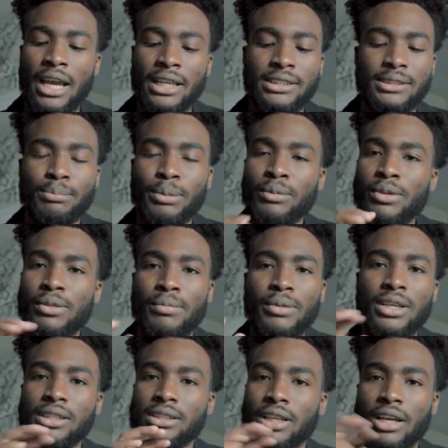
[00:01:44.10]
it's been with
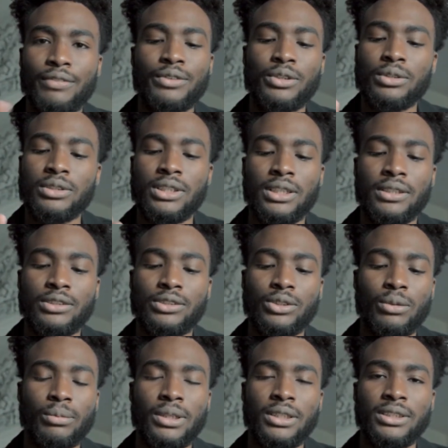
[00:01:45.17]
me. I've used it
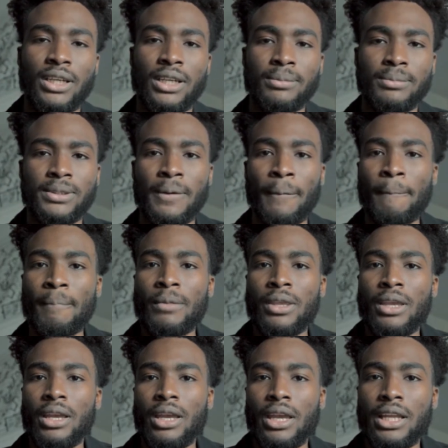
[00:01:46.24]
so many times,
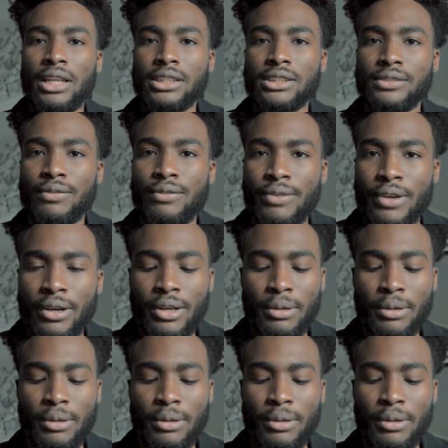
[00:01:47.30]
and it's very